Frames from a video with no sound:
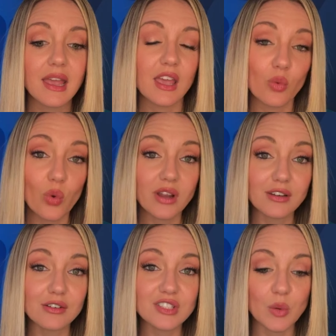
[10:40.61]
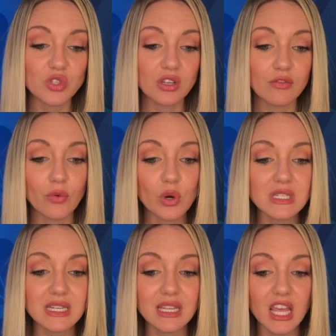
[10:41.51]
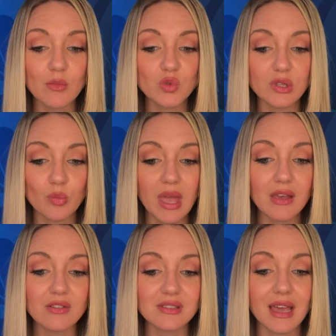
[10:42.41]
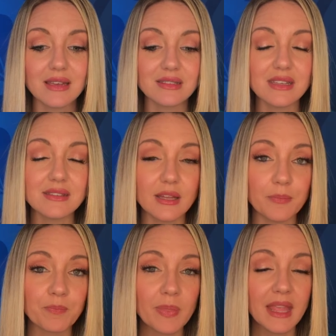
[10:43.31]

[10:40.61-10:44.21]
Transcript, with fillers: and one interception in 14 games with the Bengals last season.